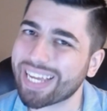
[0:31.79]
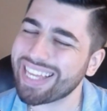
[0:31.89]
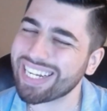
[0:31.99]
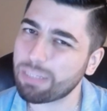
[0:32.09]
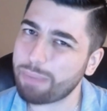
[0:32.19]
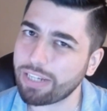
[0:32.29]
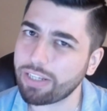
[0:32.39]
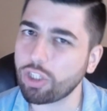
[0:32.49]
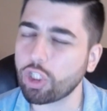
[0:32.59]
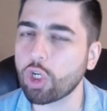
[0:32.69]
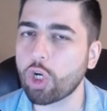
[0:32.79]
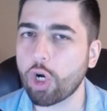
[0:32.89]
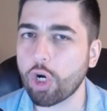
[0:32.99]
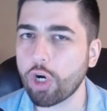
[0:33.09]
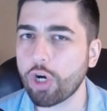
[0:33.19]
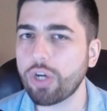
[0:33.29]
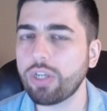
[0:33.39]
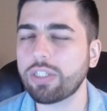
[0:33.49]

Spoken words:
I think Space Station could